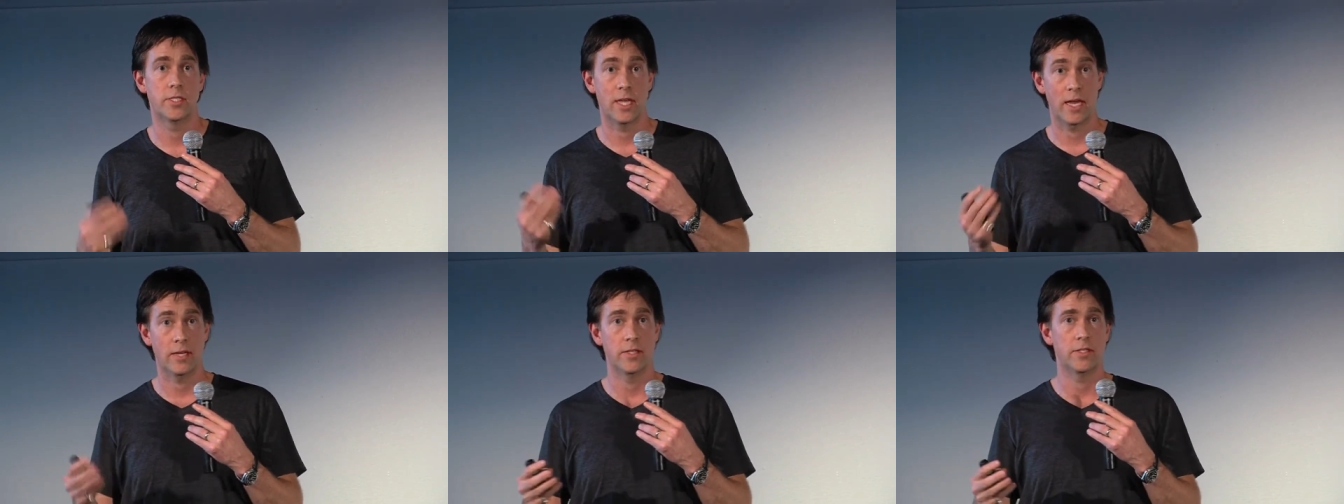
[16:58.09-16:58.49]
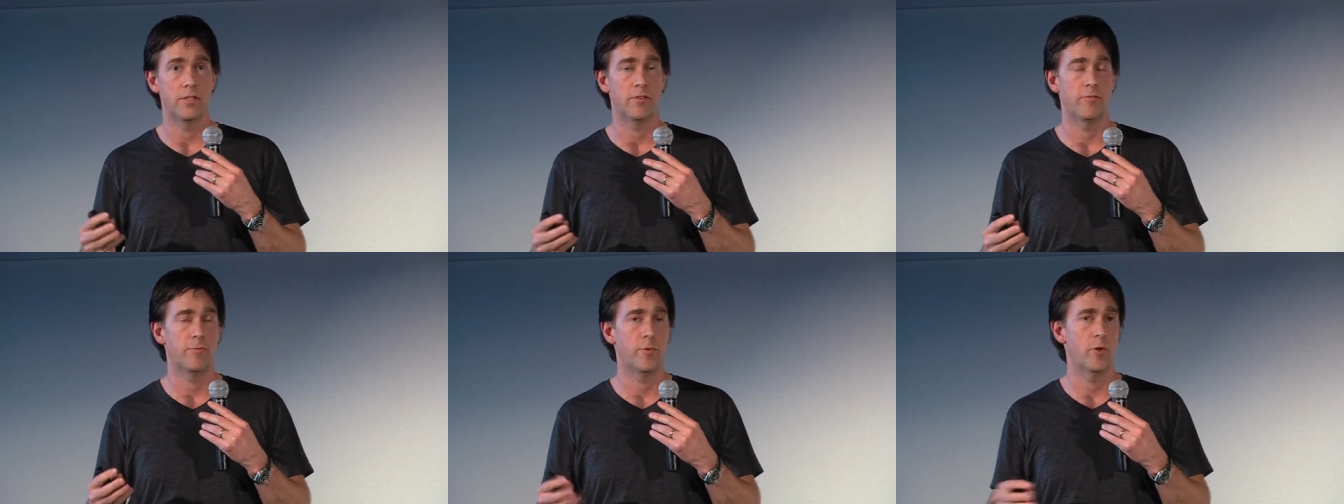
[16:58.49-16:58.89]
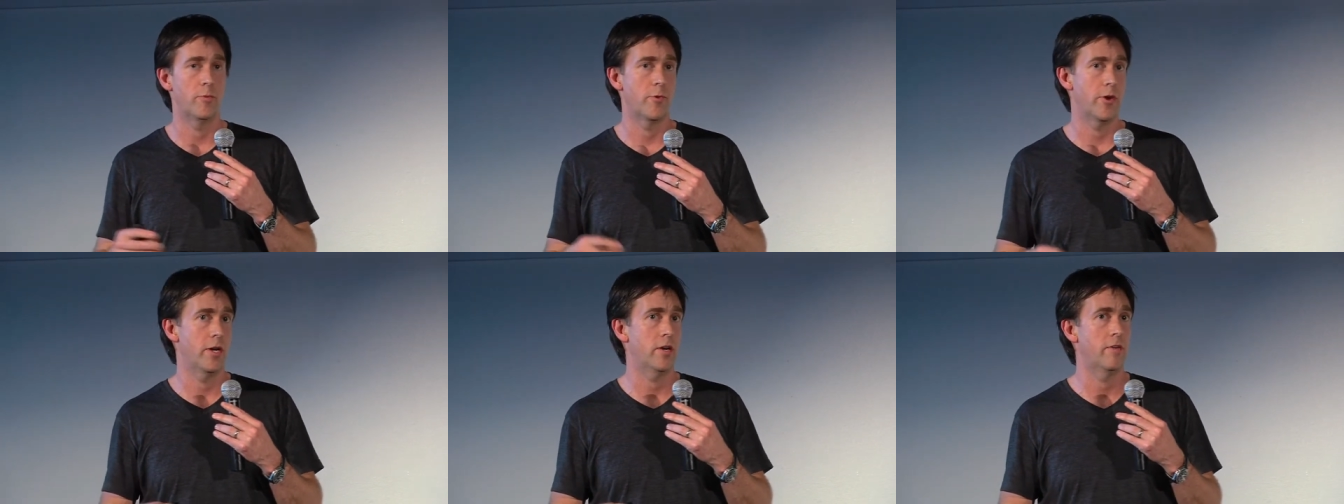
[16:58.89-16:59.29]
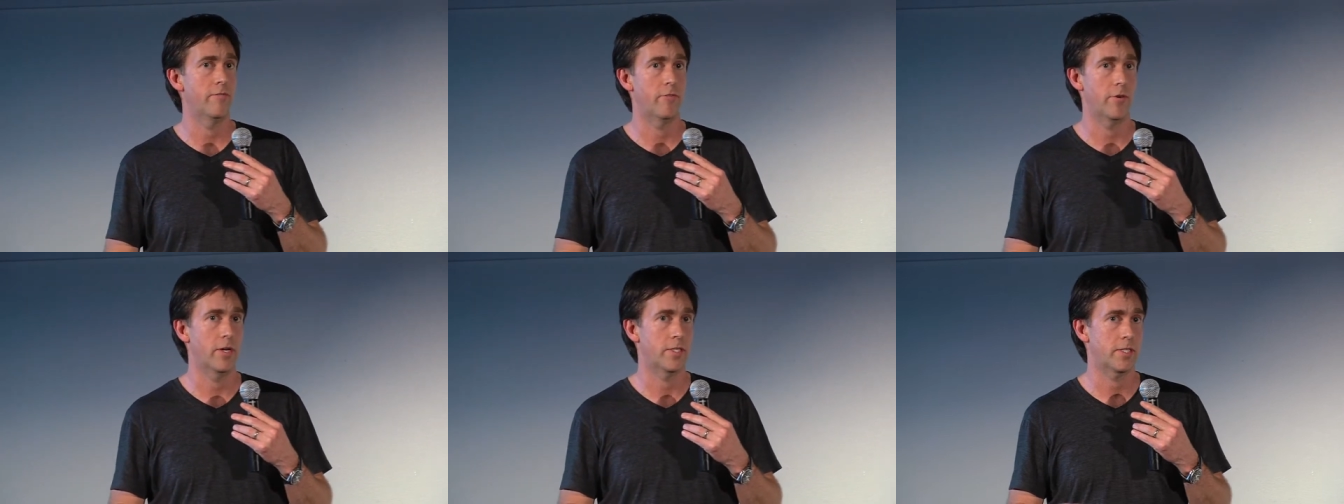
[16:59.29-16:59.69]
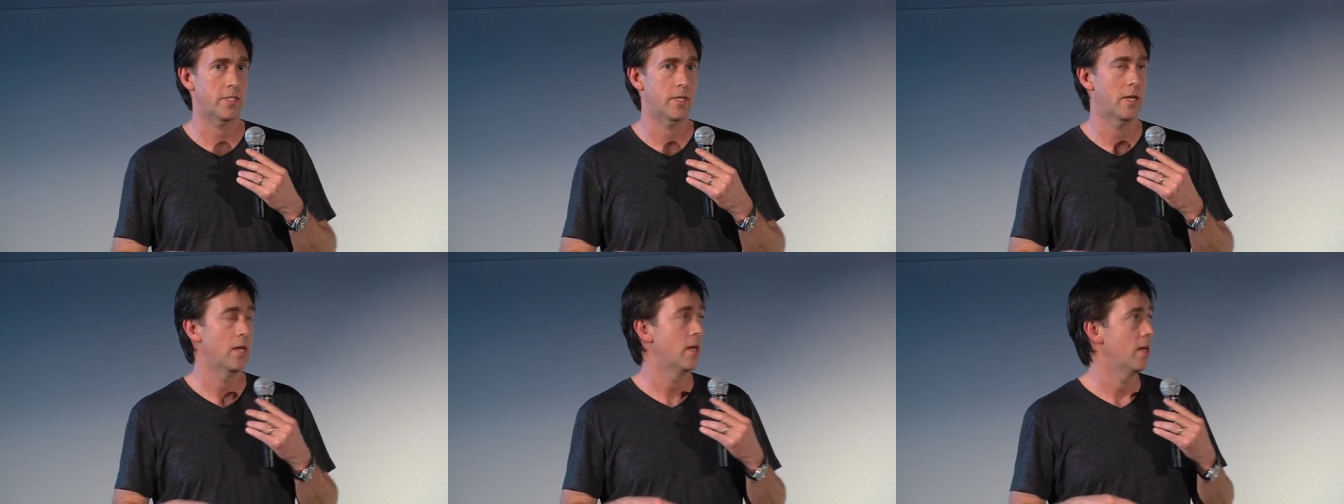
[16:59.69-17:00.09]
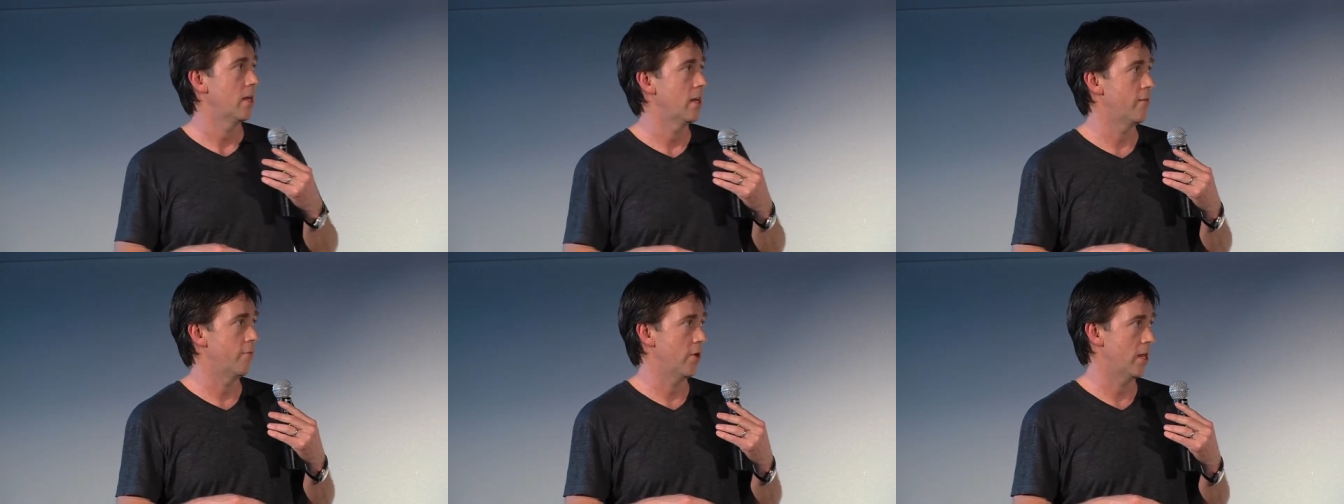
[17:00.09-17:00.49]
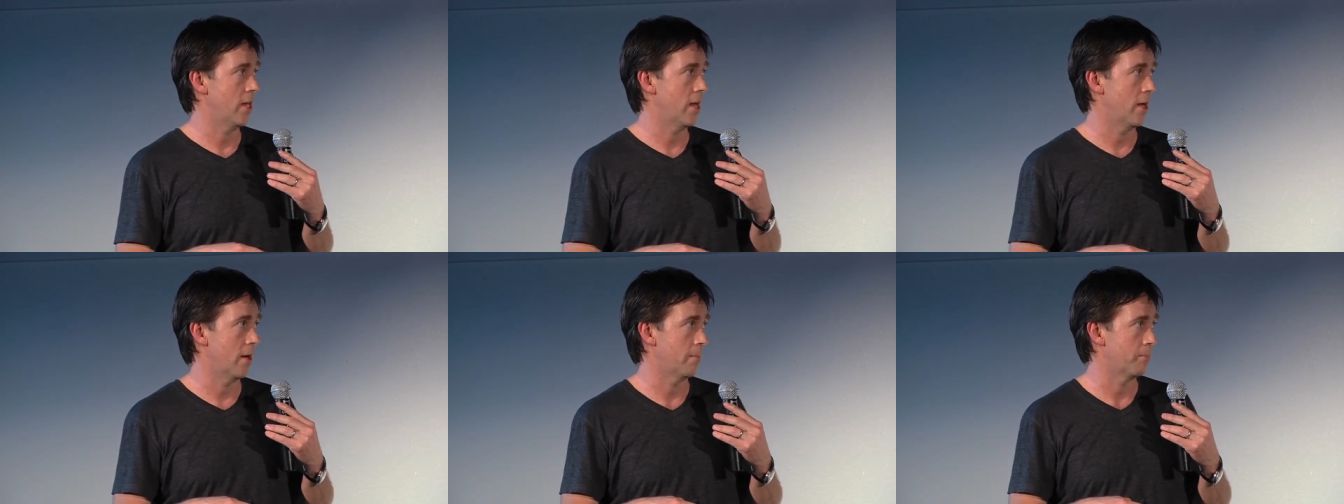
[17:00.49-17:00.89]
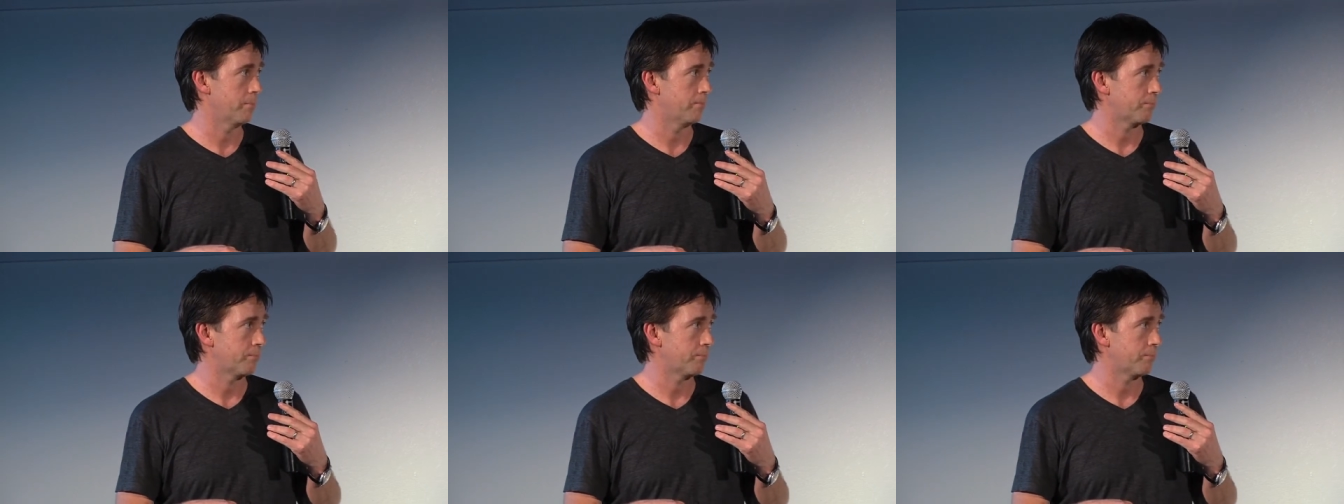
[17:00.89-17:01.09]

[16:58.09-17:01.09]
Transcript: tons of pure merino for us every year.